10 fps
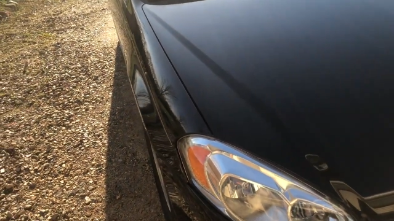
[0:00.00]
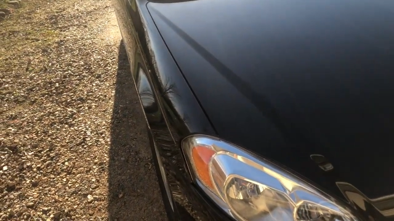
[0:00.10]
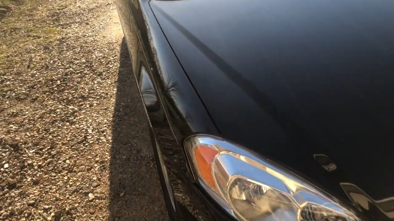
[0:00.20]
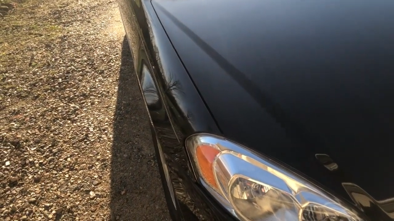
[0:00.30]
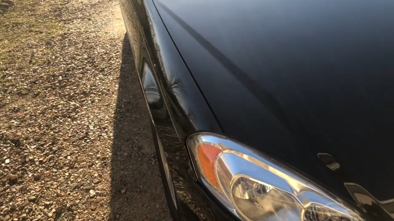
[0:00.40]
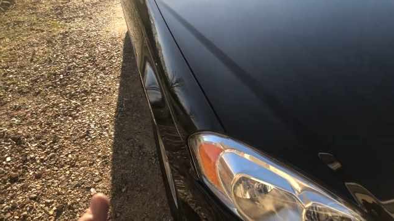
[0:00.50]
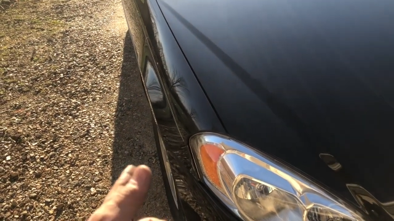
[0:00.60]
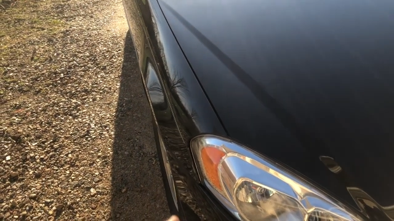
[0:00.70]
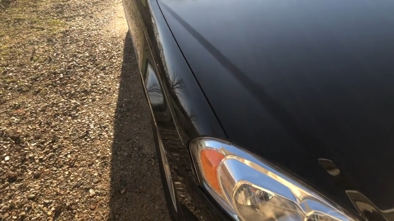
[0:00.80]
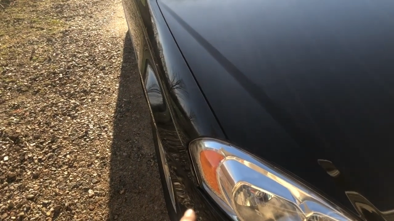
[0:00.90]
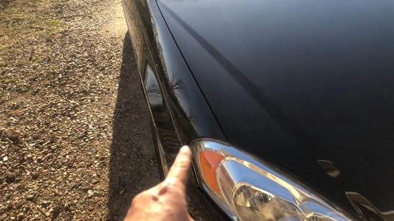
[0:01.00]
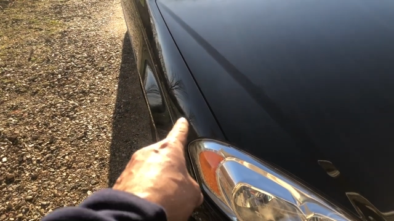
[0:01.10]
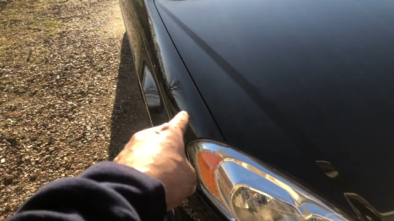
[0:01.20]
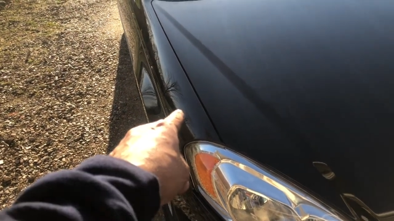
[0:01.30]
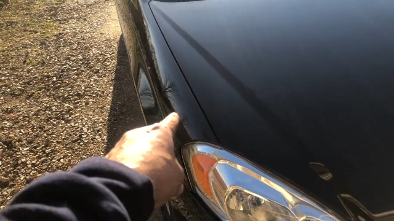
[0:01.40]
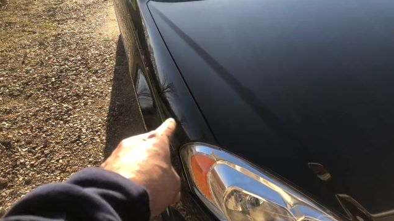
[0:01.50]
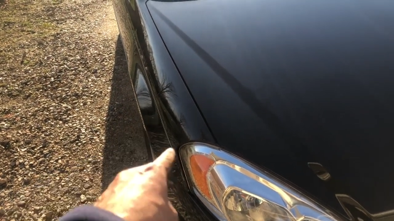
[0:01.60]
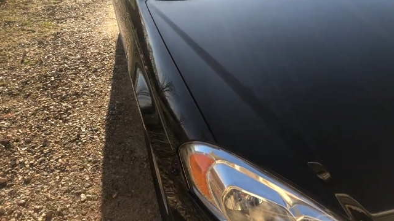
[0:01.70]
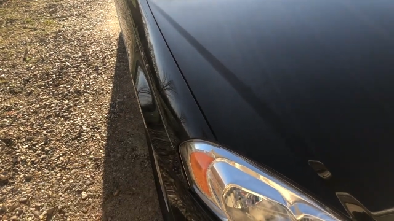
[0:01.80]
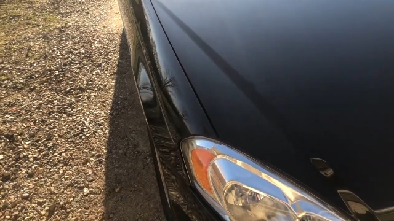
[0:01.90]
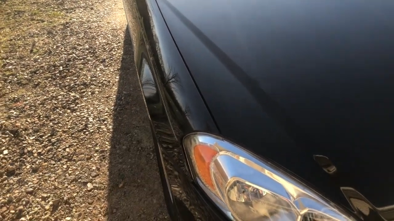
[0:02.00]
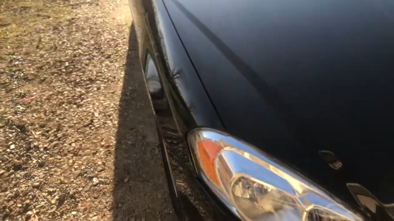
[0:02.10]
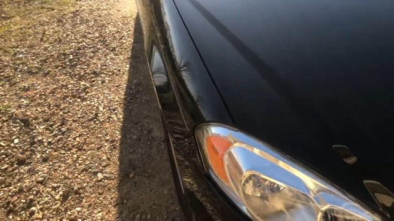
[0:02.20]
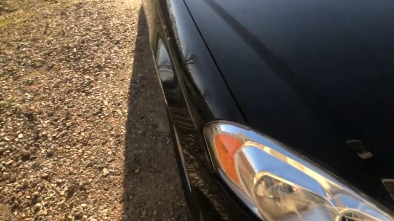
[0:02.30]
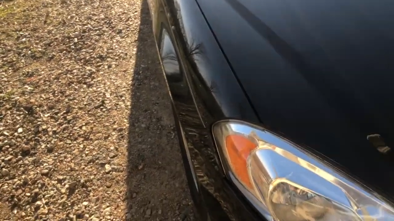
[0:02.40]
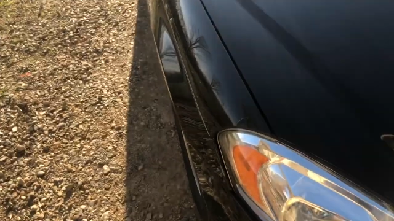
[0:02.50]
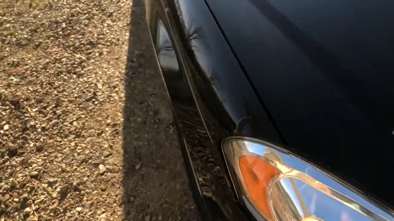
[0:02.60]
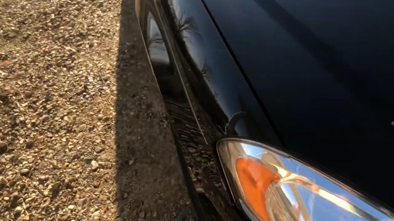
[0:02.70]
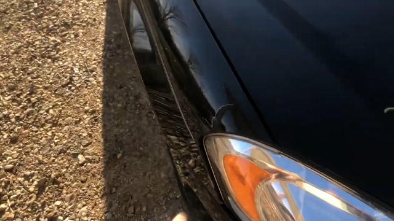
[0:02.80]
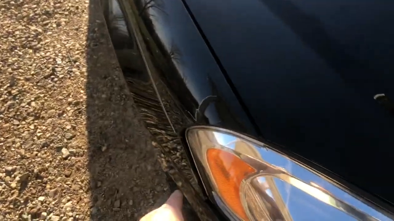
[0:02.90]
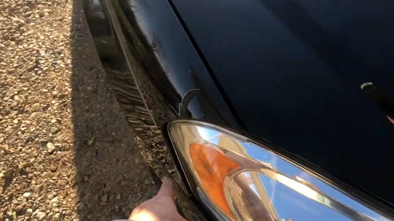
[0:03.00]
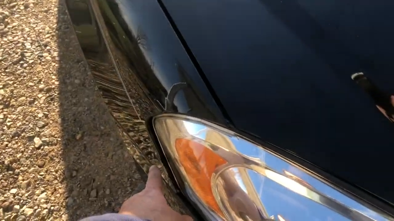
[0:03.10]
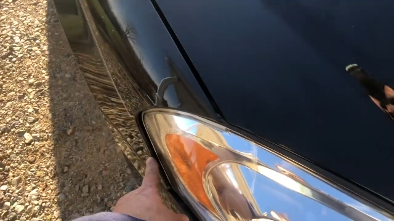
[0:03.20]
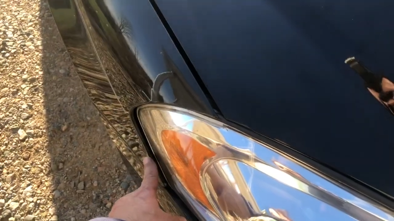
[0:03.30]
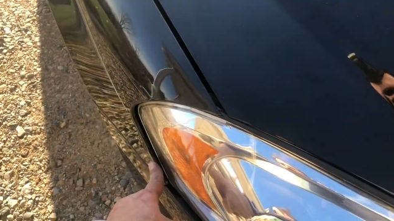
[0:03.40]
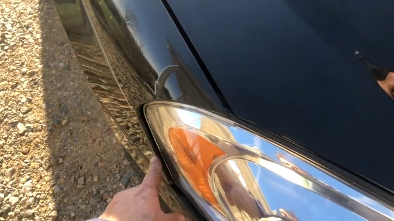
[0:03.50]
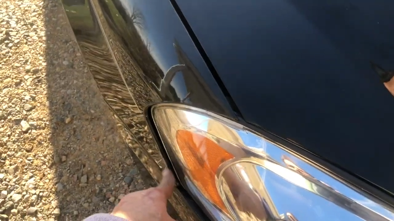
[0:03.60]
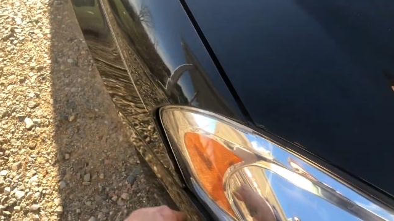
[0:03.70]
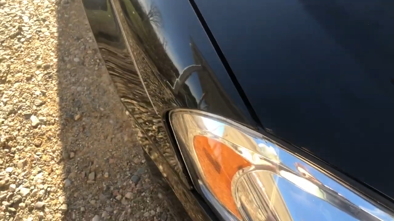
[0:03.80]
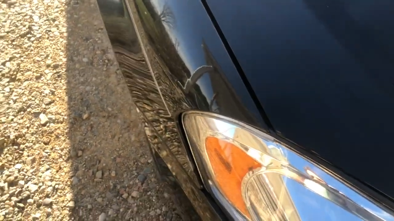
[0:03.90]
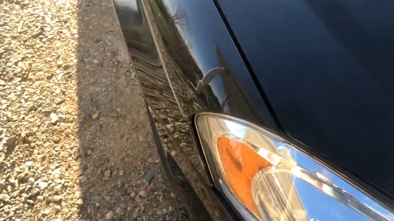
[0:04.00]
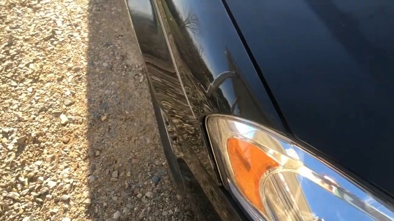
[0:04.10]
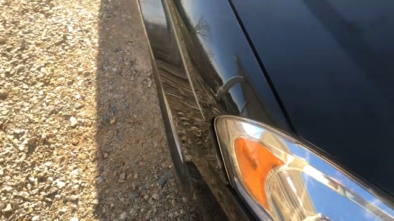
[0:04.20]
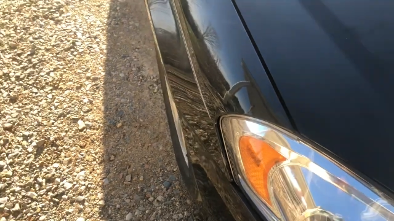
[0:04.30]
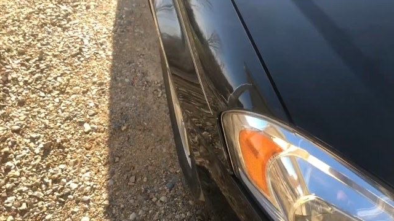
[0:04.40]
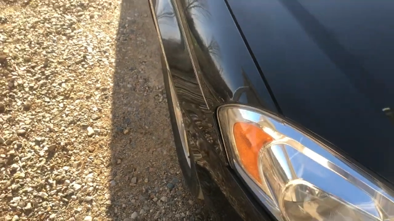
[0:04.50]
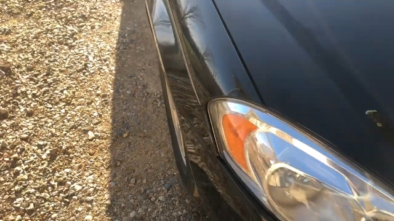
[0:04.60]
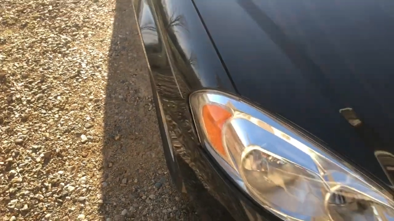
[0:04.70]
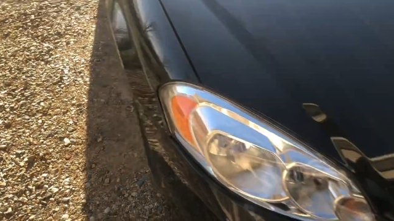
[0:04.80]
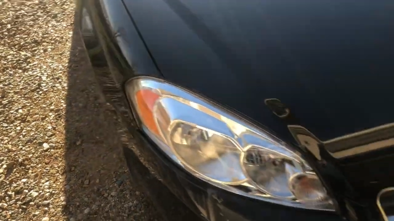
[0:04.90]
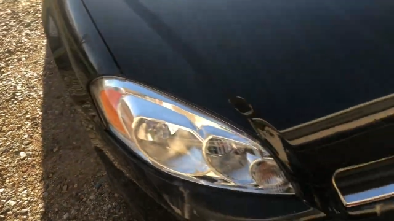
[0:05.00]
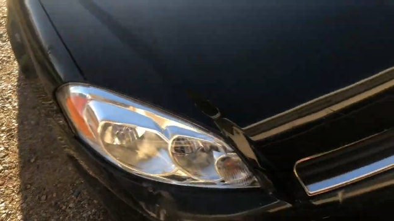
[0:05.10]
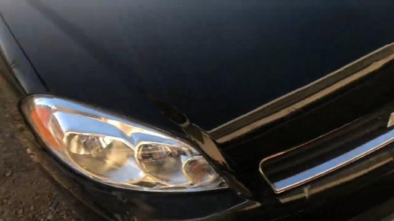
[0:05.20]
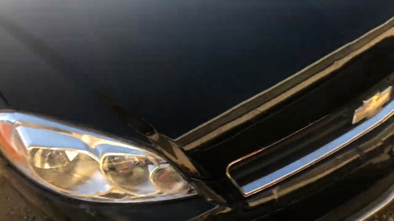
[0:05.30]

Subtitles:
[unreadable: no face in view]